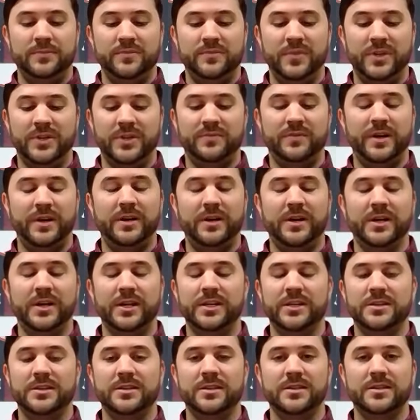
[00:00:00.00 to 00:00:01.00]
It's very
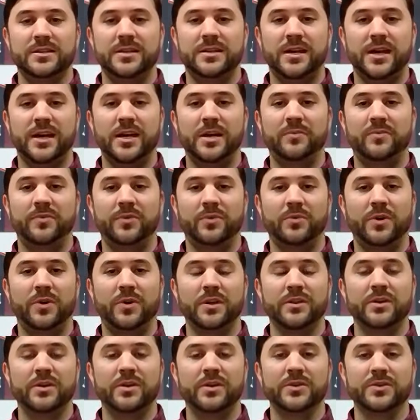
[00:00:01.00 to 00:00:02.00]
easy to sign up for one
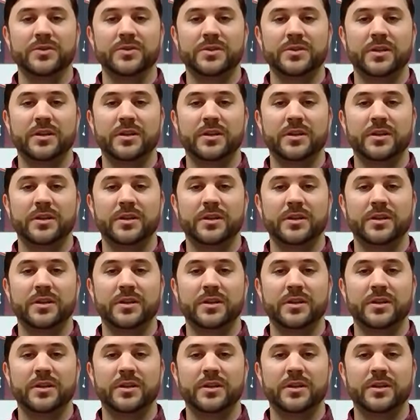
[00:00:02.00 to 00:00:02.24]
of those.